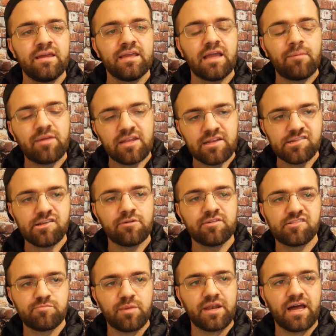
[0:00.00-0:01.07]
I mean, he's
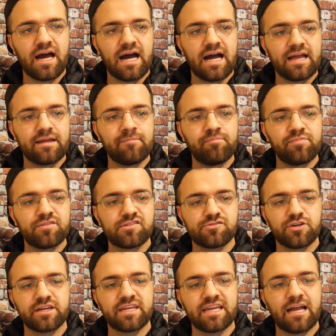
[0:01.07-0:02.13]
always been a high
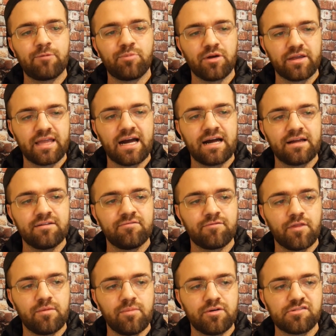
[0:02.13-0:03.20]
striking output guy for
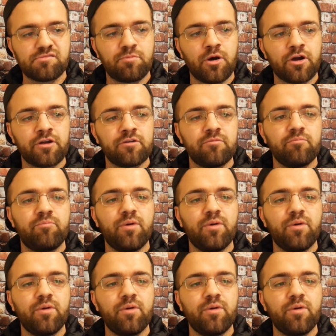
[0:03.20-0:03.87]
the most part,